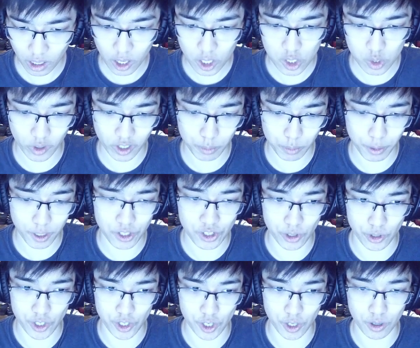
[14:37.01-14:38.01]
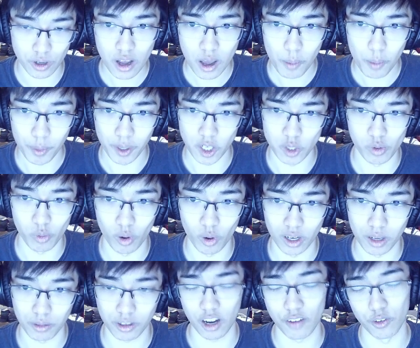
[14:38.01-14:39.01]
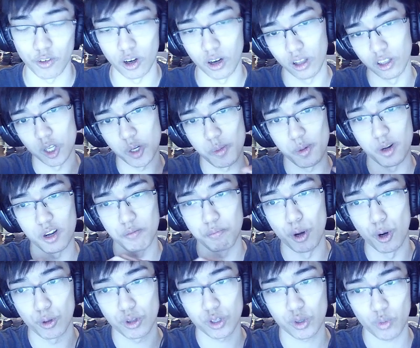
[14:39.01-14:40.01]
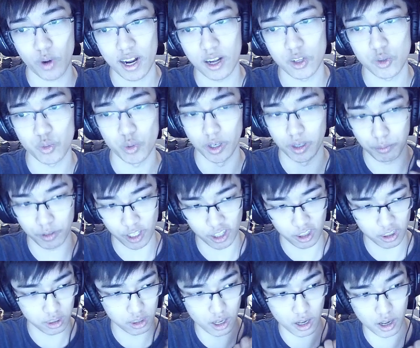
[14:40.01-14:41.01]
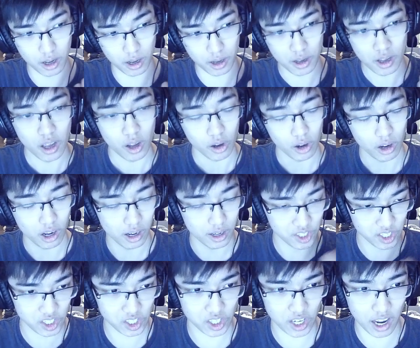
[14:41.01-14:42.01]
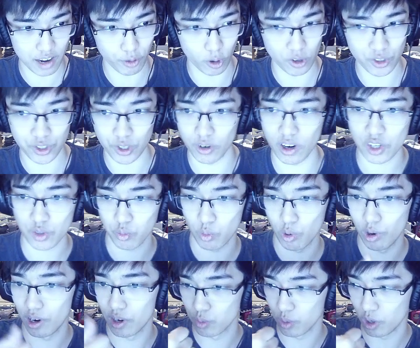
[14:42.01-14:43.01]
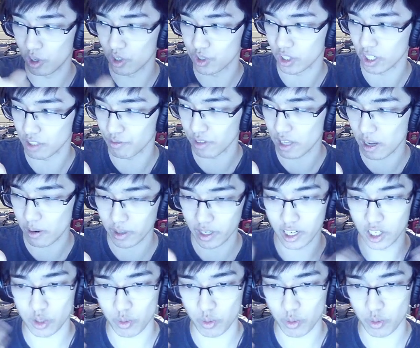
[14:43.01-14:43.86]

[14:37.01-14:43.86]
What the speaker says: So we're going to play 2-2 because we want to cover a little bit of both grounds. We get the 6k for Alter S, whereas we also get the Flower Cannon.